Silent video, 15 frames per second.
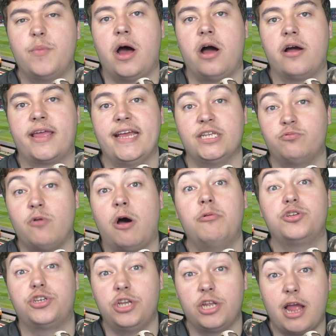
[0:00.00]
market as well,
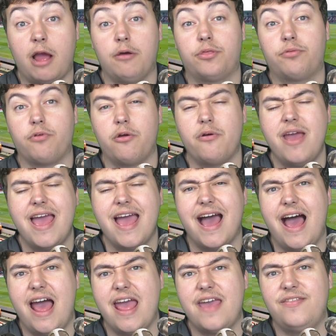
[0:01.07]
which we're going to go through uh,